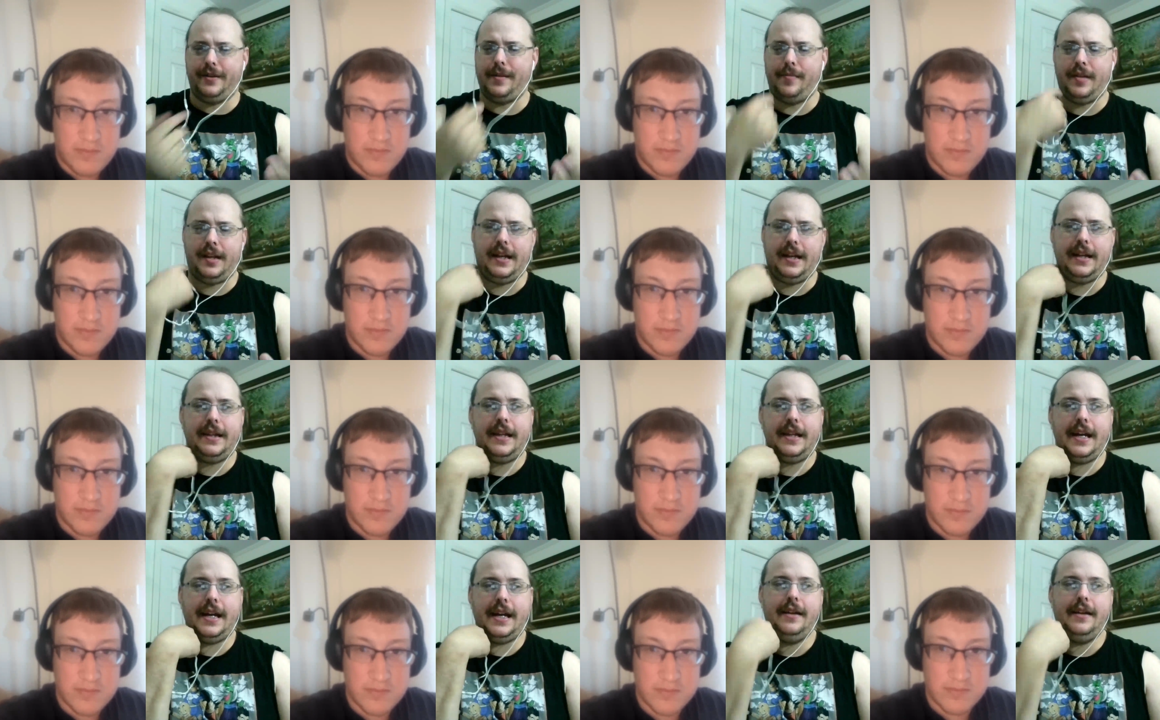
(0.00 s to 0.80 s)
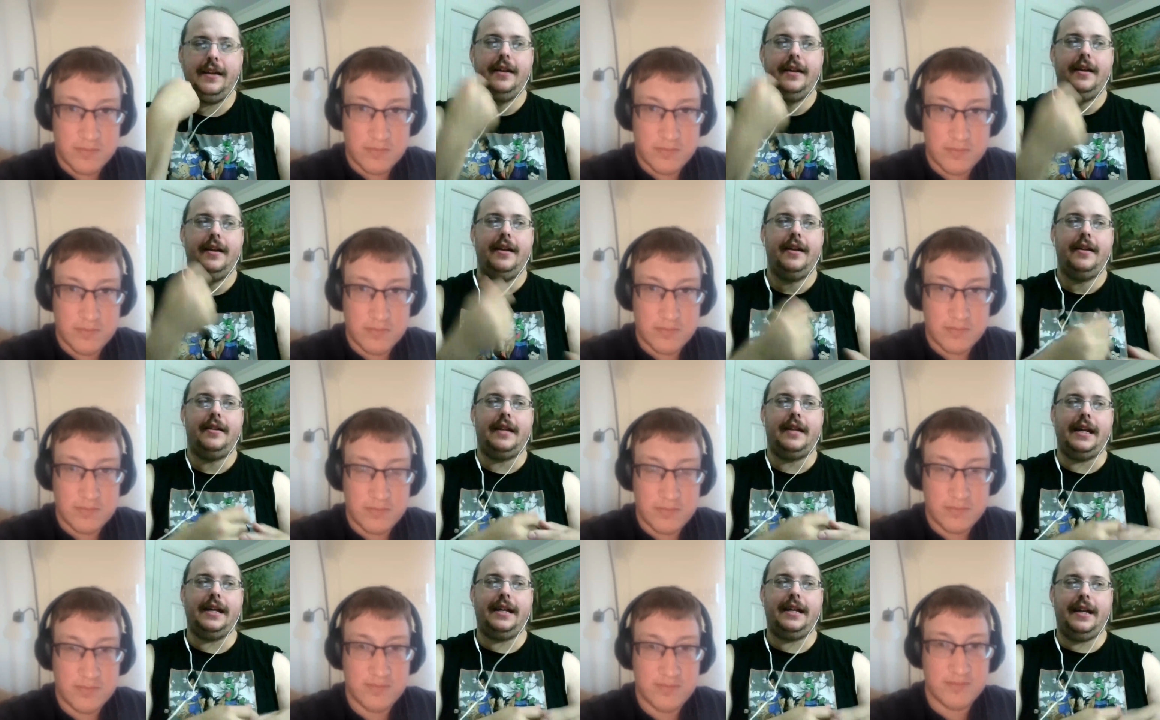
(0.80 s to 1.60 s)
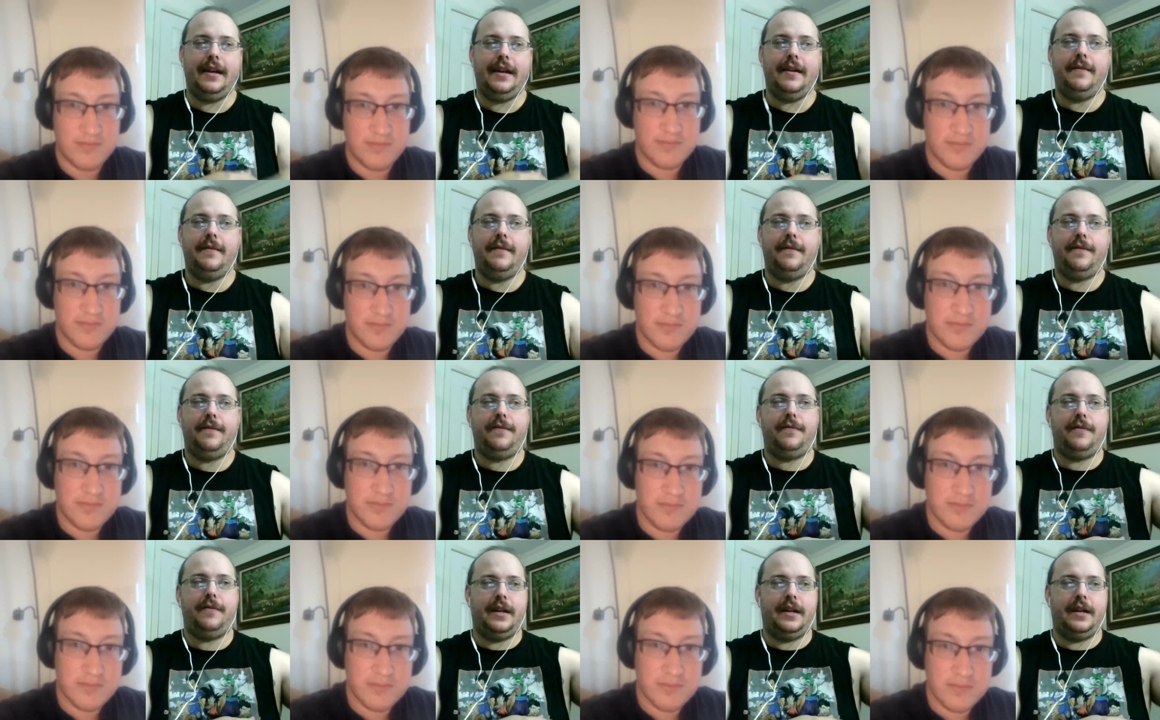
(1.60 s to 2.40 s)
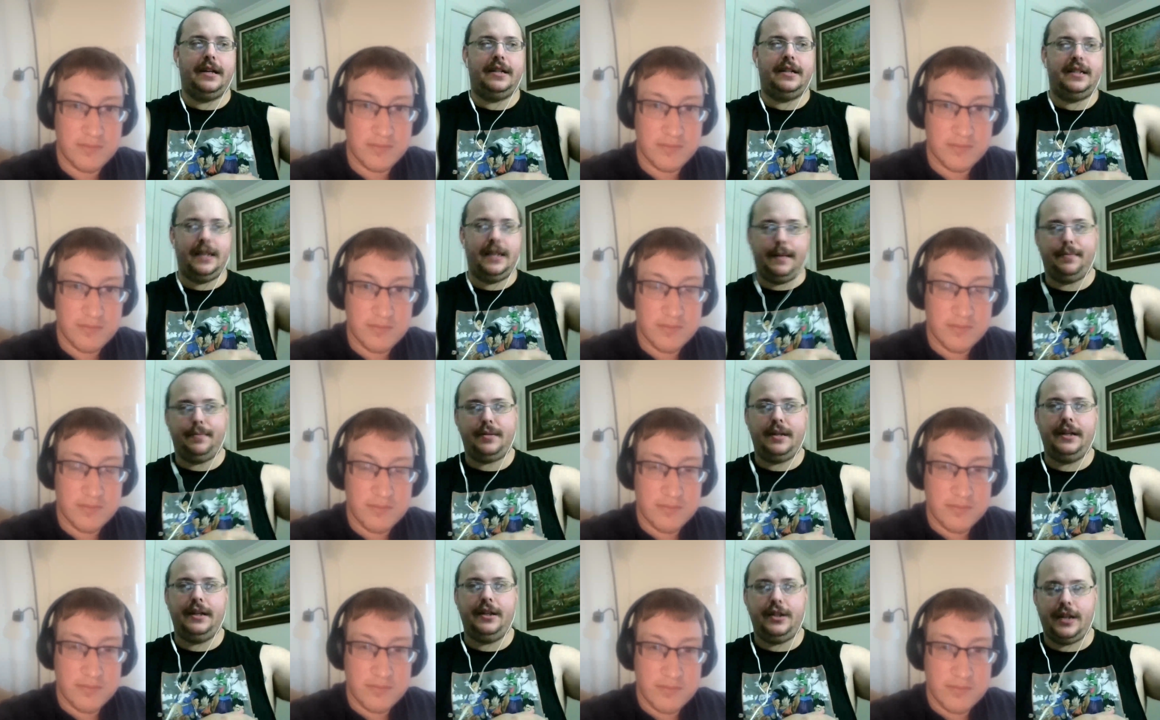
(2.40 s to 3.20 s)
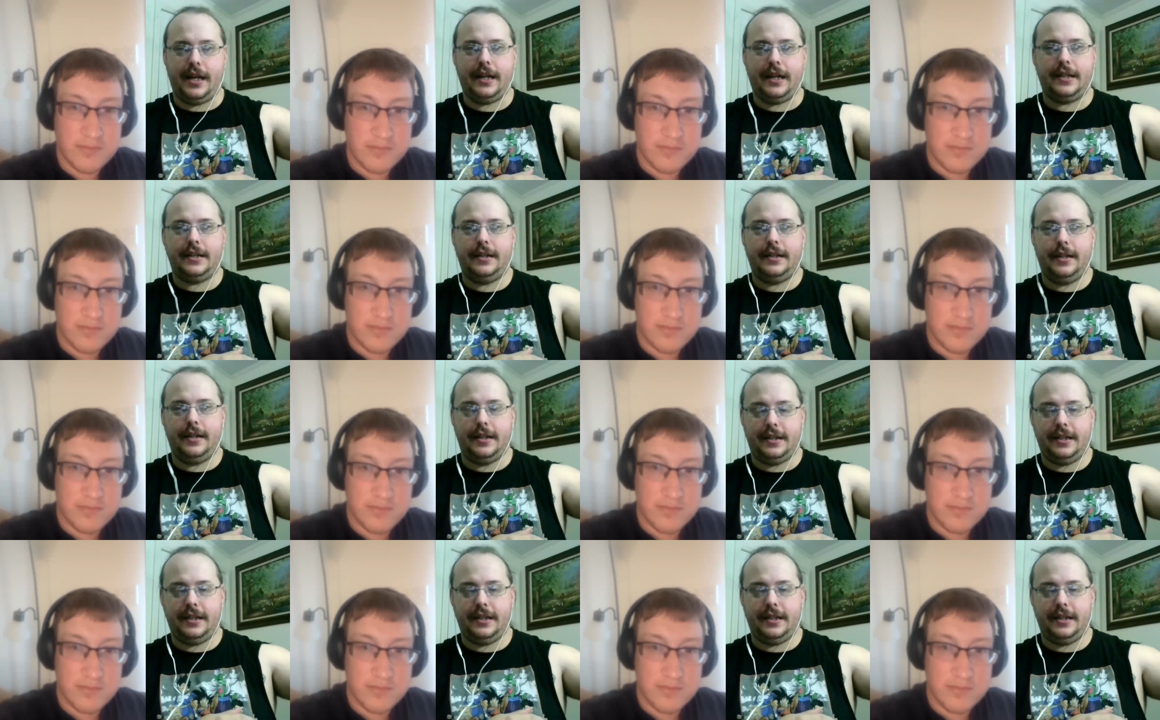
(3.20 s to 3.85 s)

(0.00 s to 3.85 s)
Speaker 1: or something like that. They mm-hmm. give uh, subsidy checks to the